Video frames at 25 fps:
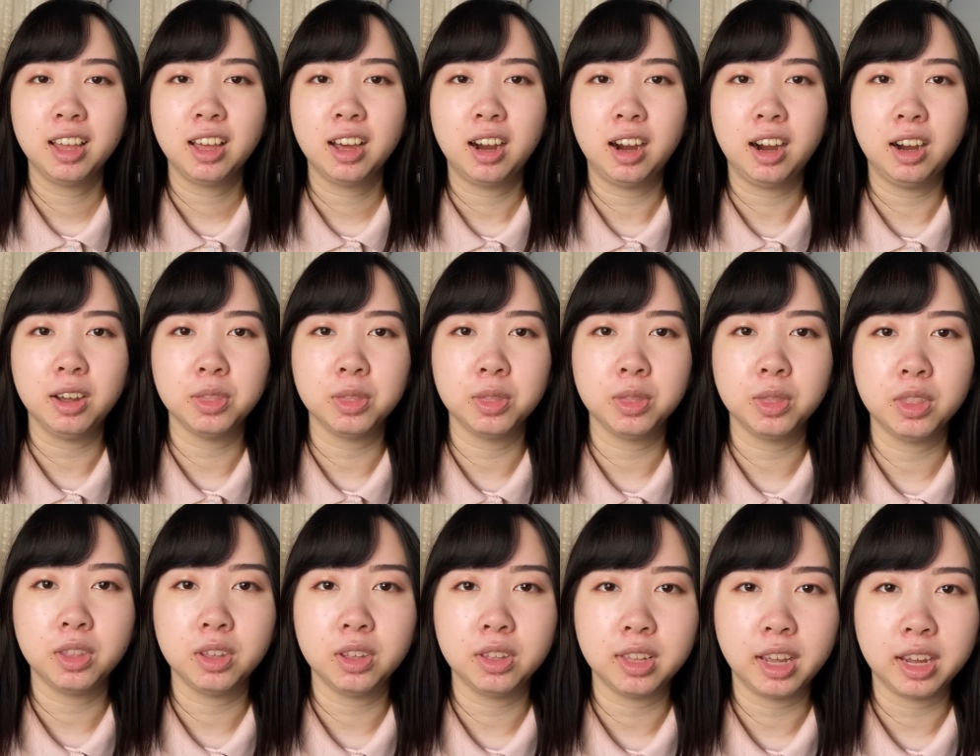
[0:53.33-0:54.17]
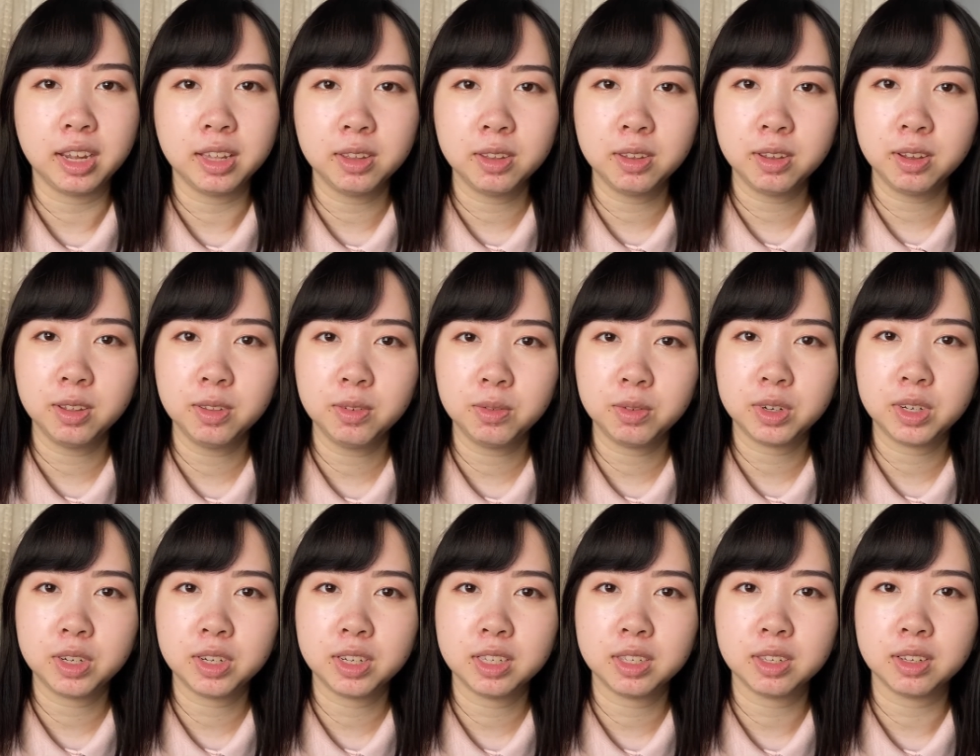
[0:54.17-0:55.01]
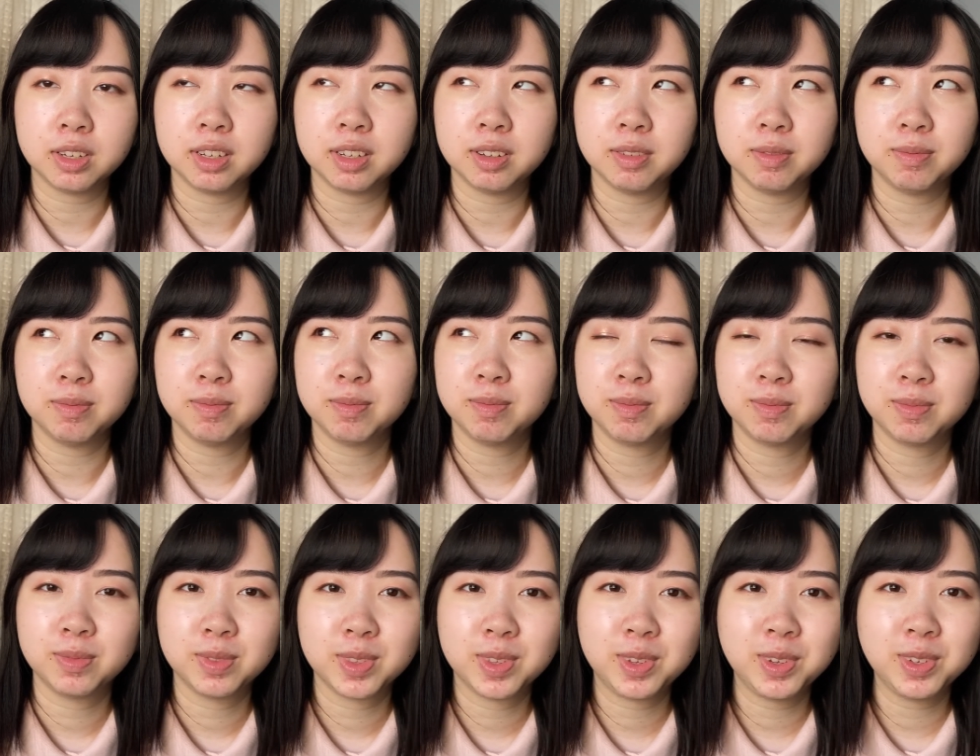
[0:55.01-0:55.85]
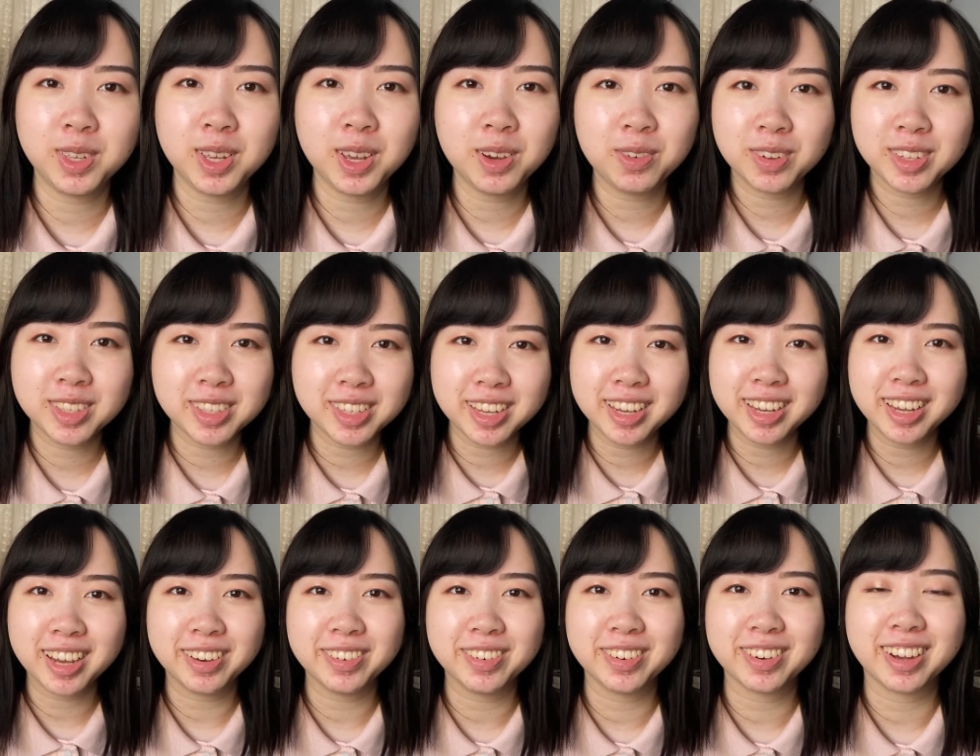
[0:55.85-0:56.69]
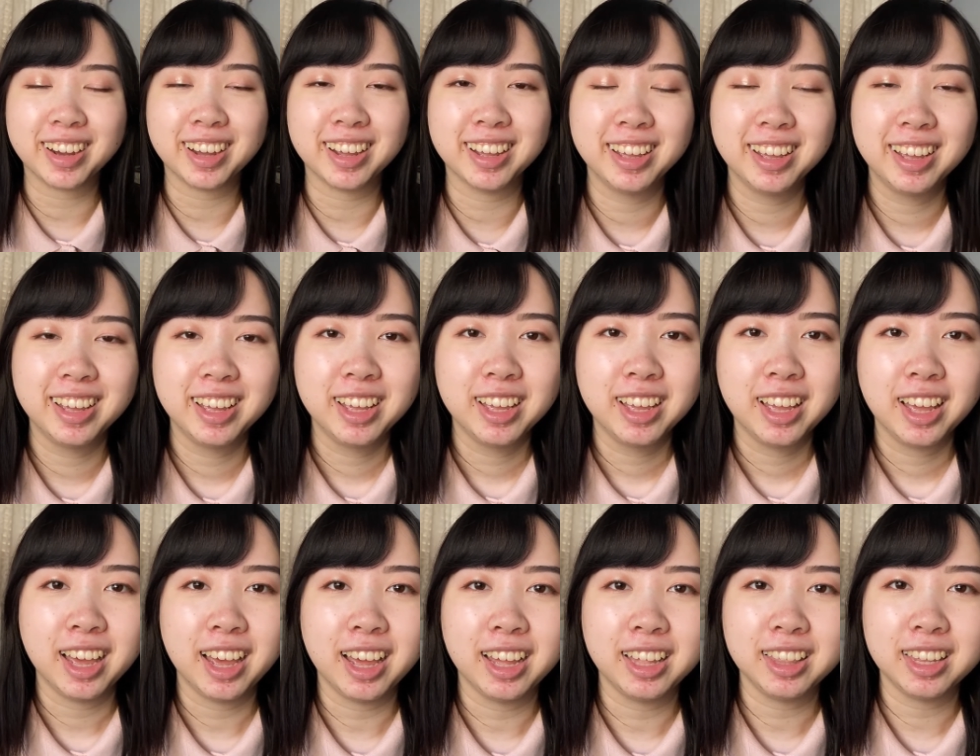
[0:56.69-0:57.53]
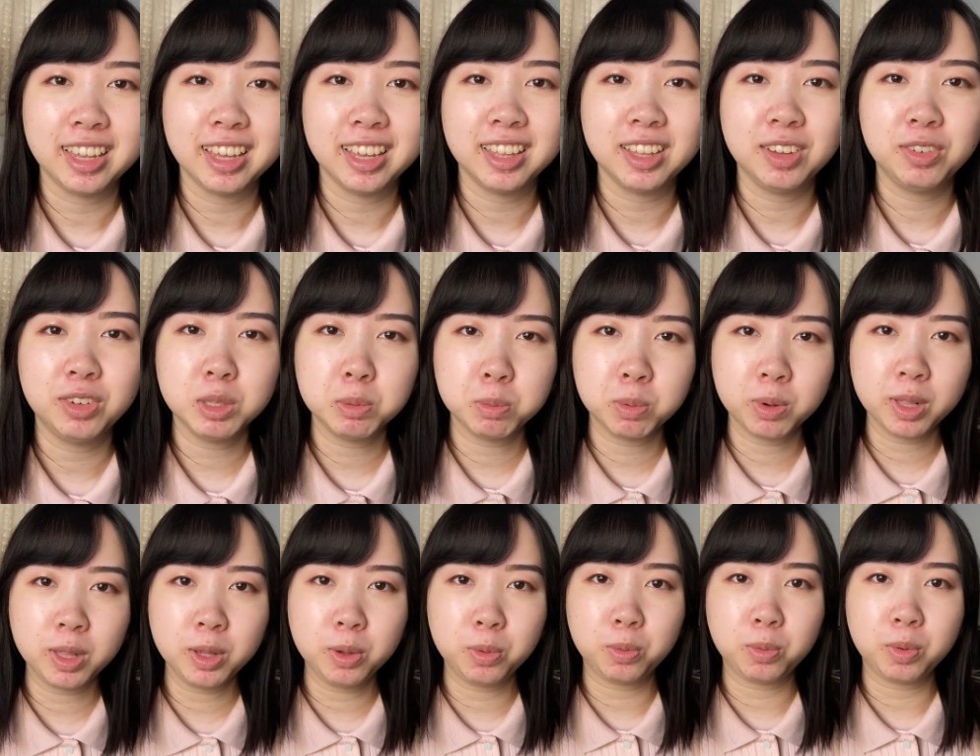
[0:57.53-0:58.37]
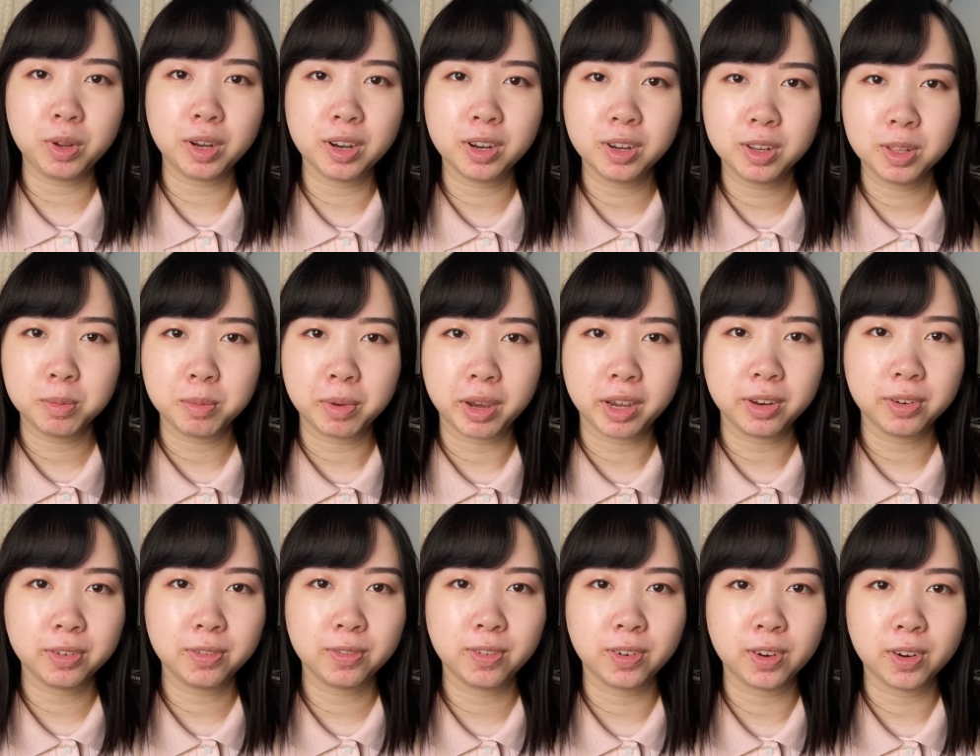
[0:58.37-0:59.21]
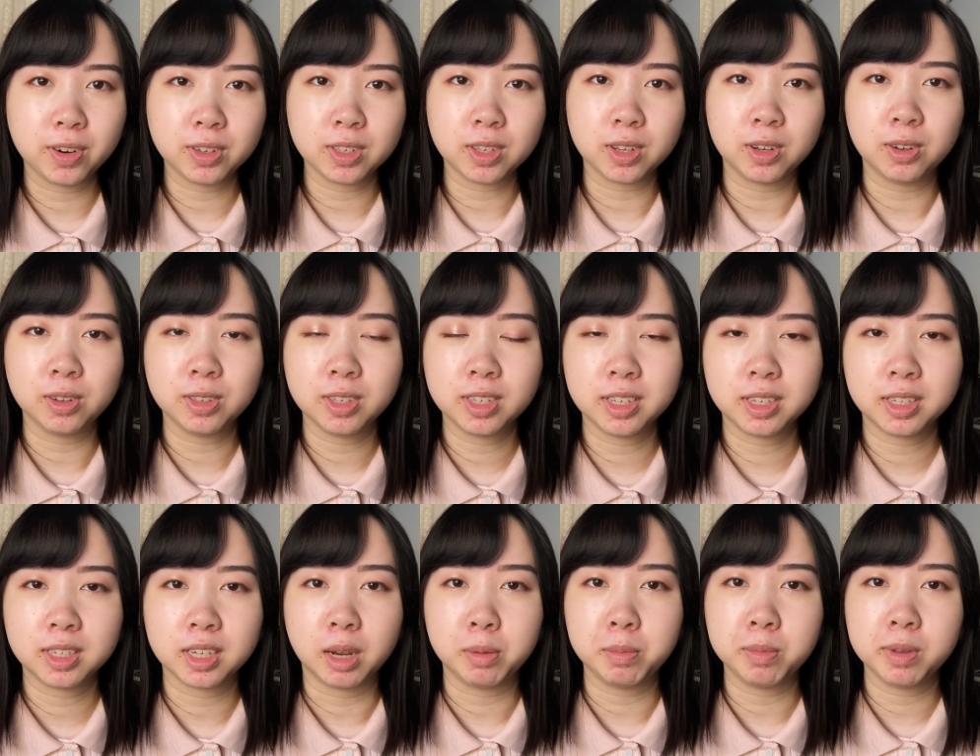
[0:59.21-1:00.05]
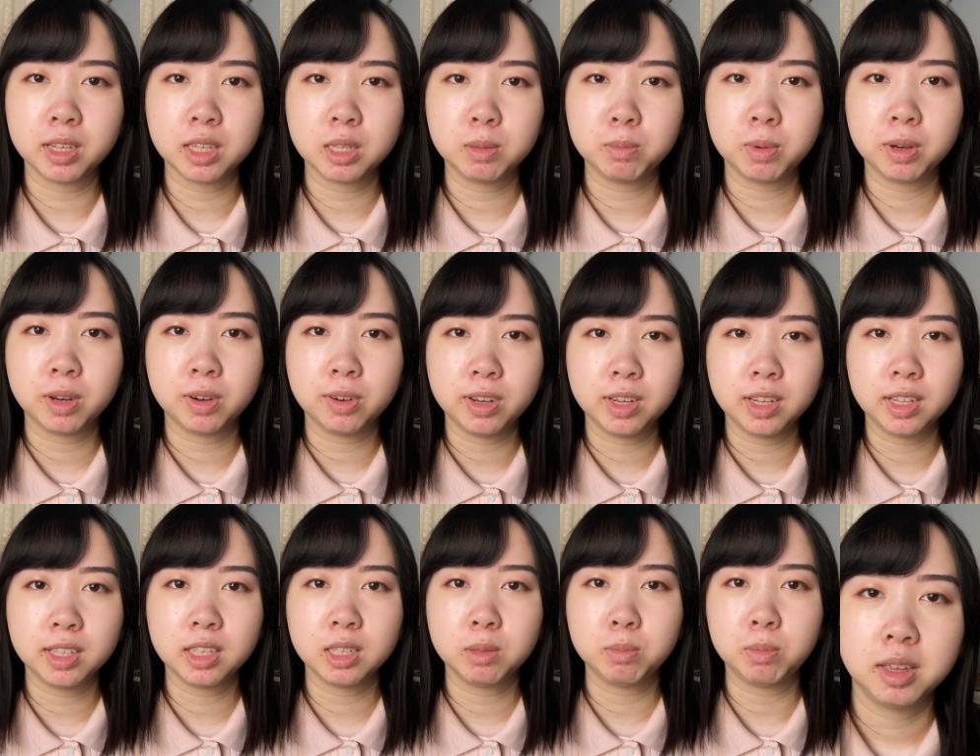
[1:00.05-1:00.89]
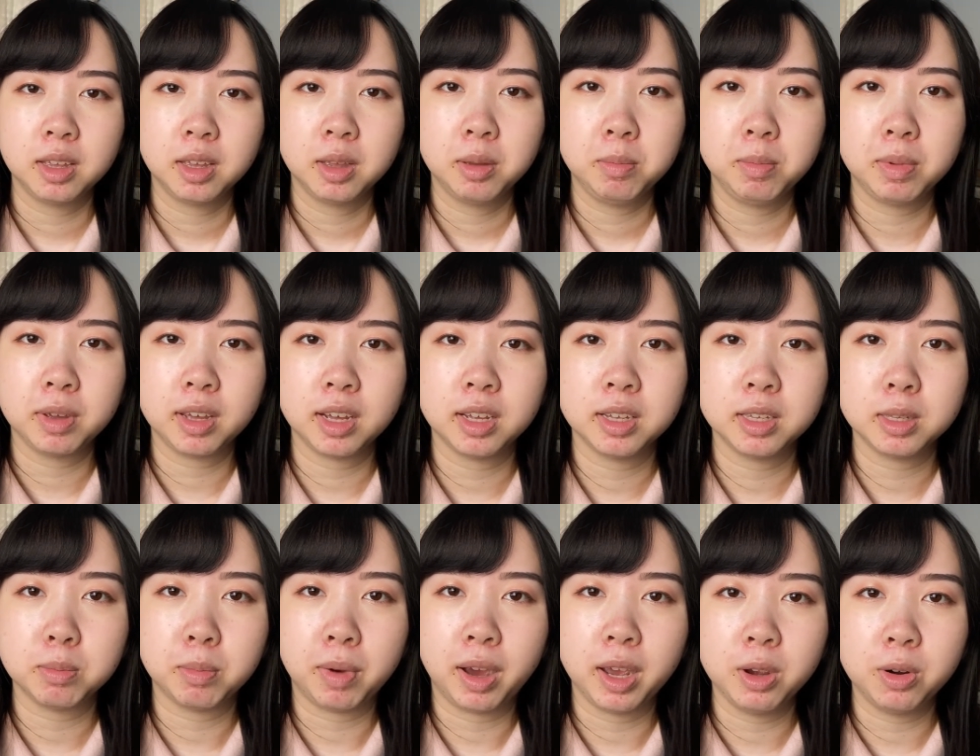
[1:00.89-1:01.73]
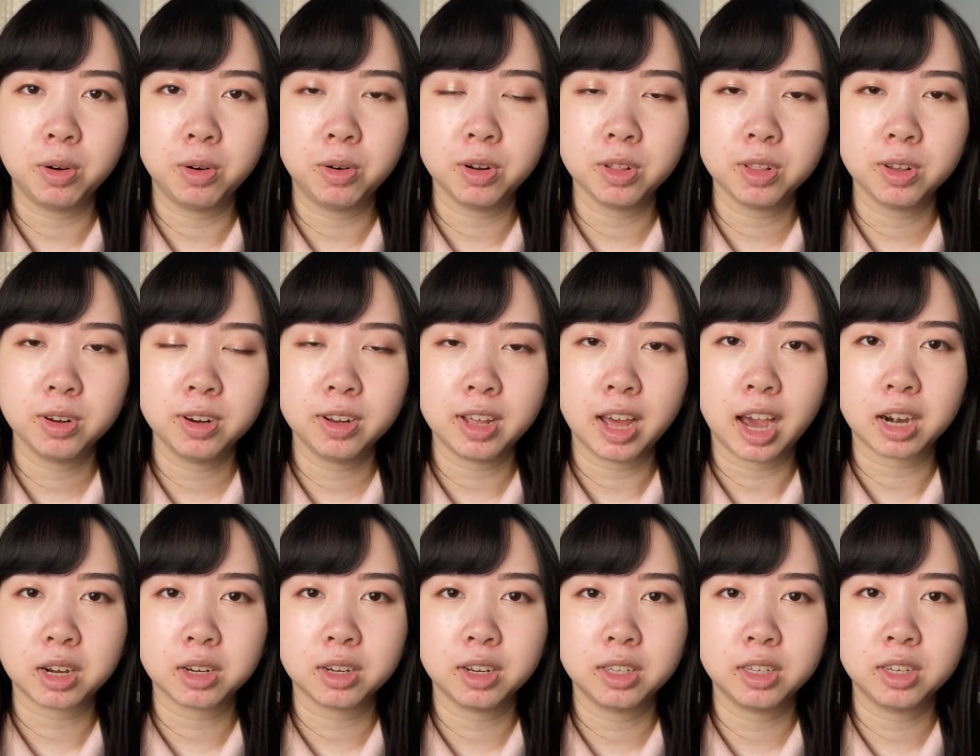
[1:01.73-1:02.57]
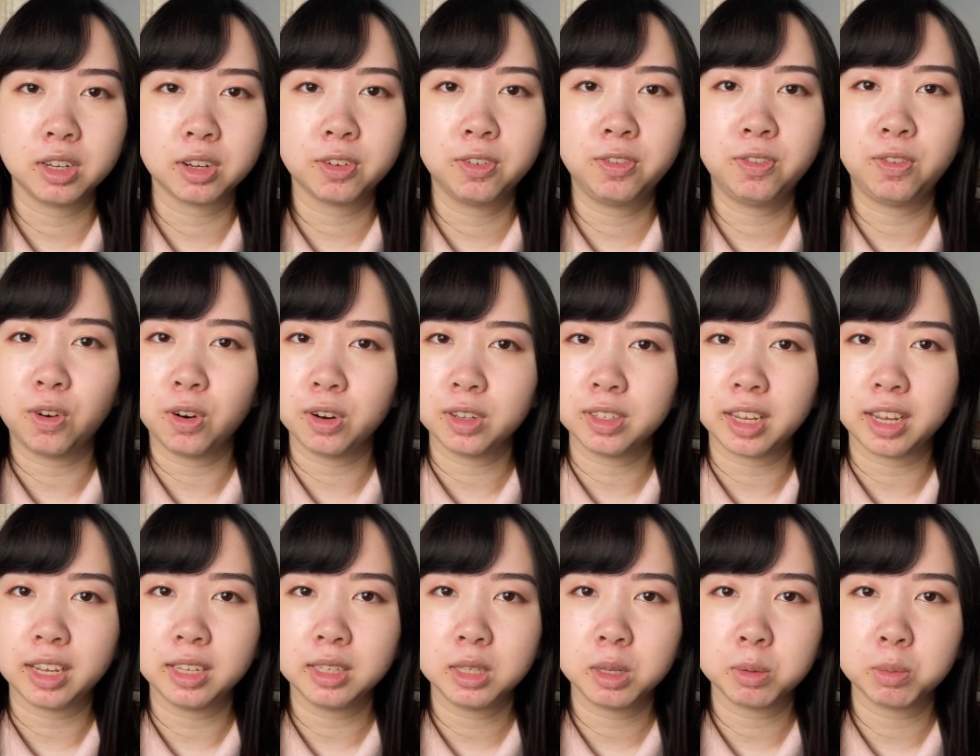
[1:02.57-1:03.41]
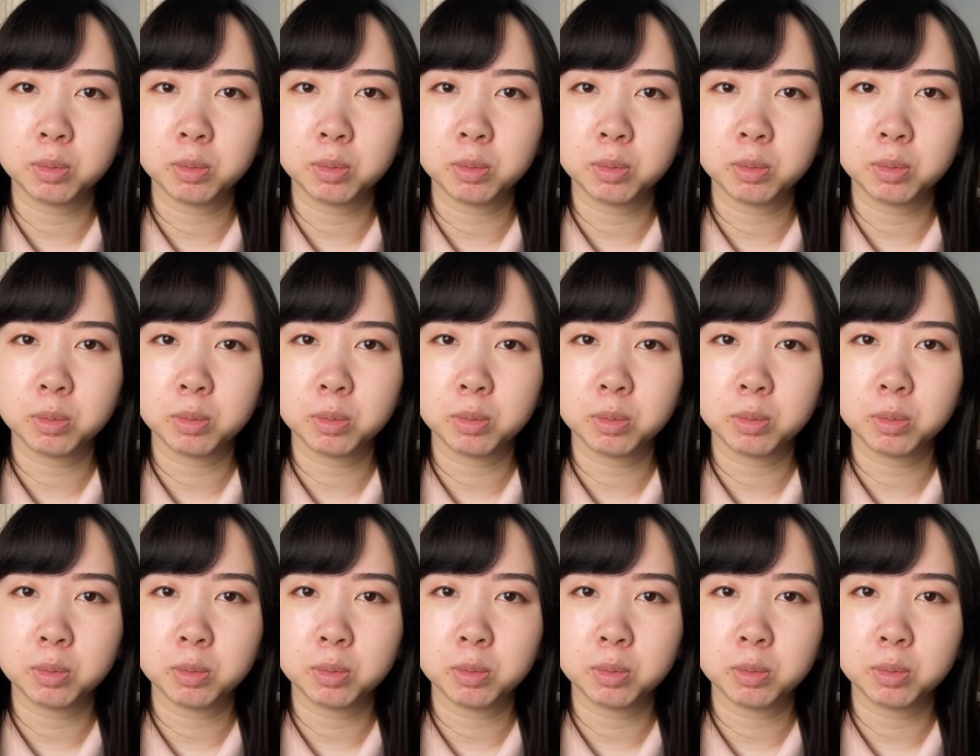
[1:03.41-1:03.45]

on the 19th, which is a Tuesday or Wednesday, I forgot. And then it was pretty weird, my first Ulta shopping experience, because my order actually took 4 days to